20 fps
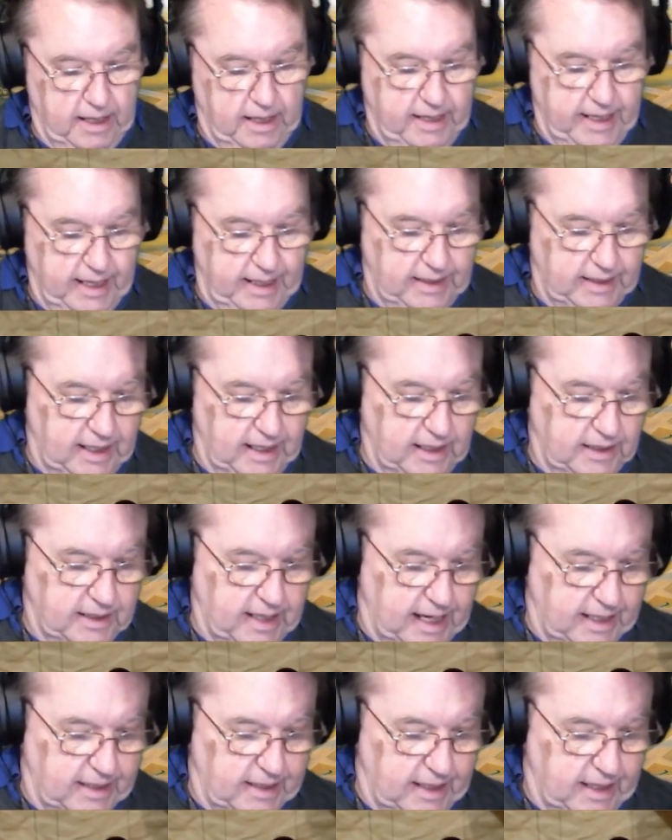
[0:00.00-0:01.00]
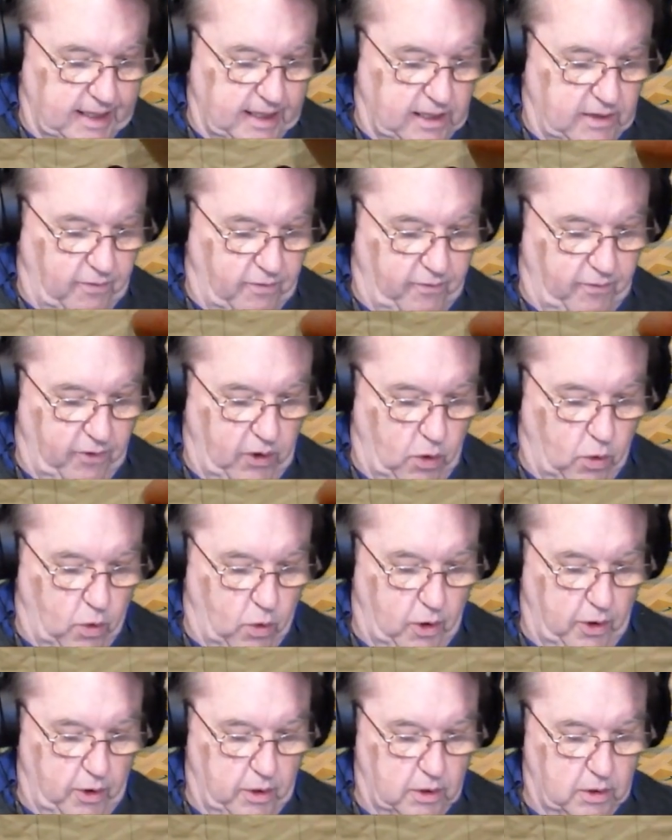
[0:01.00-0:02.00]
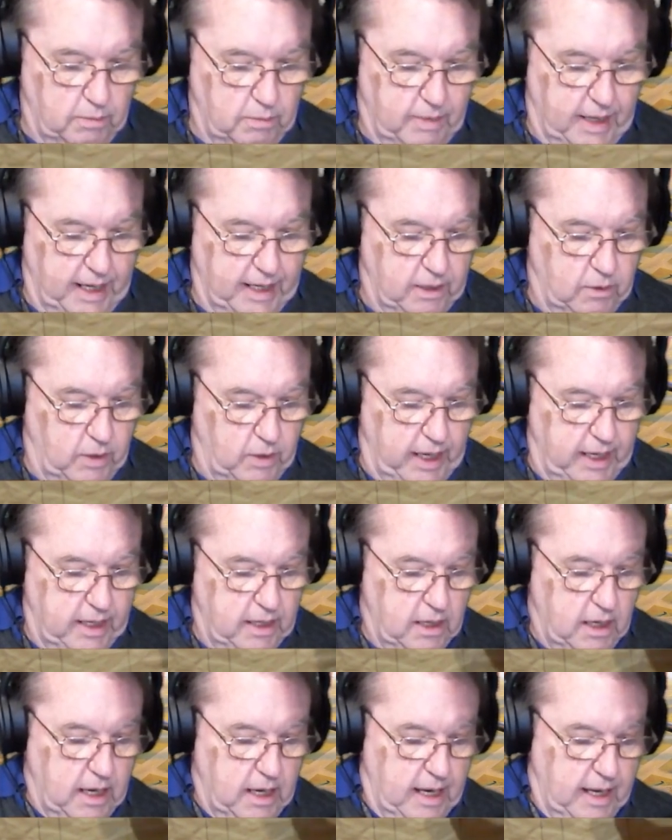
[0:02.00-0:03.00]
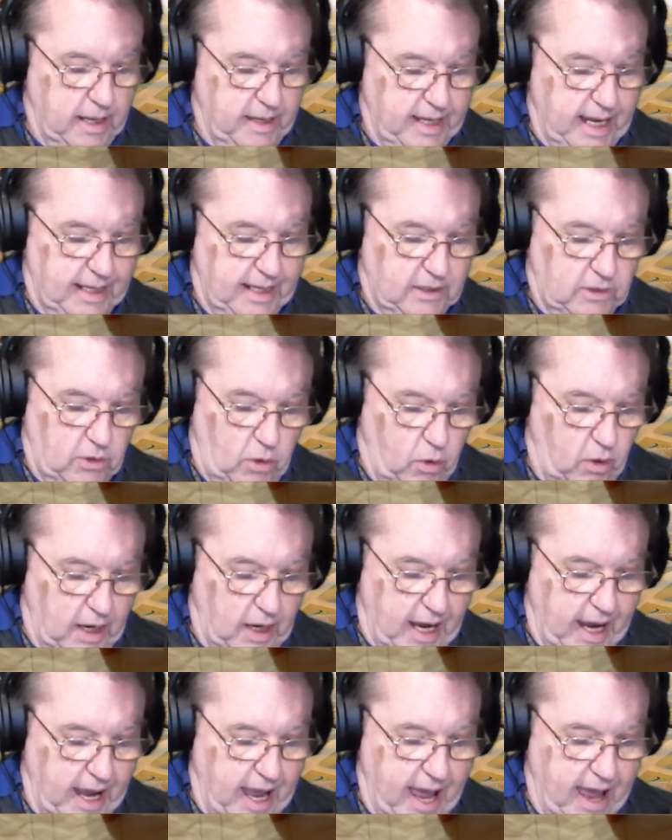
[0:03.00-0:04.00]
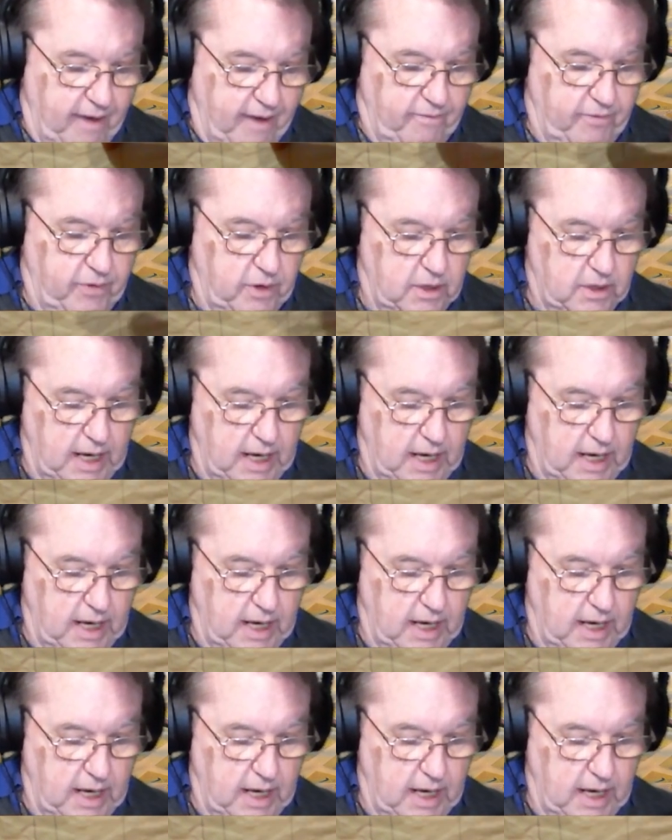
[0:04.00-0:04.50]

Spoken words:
This is actually the floor, by the way, and that's all I have.